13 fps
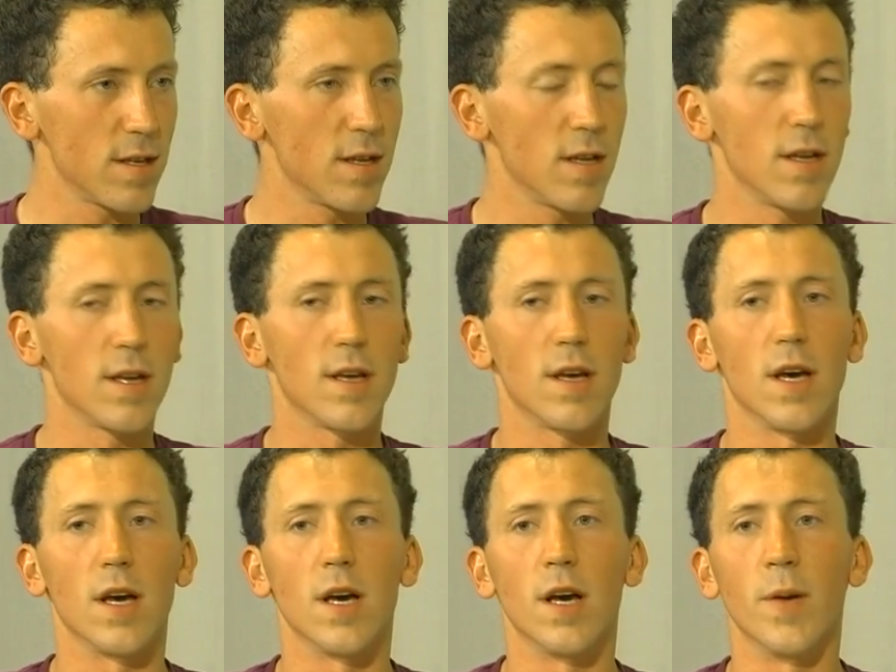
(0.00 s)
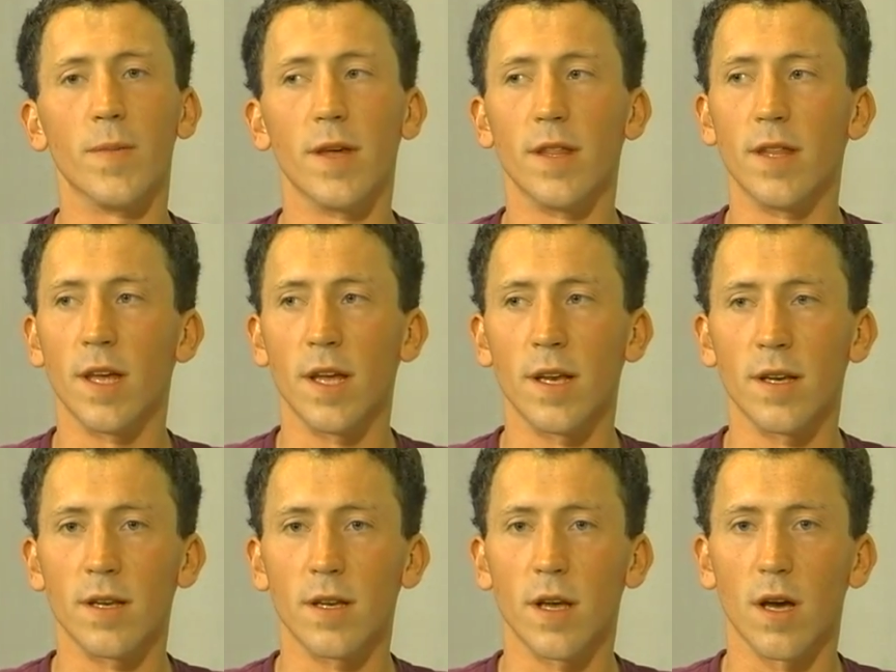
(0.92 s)
Okay. Um, and
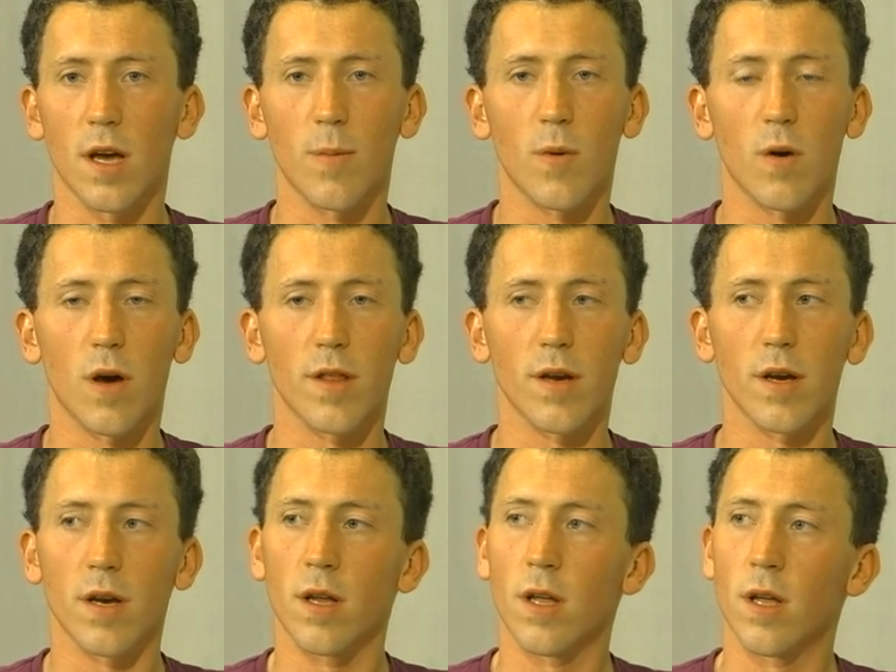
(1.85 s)
then a couple other,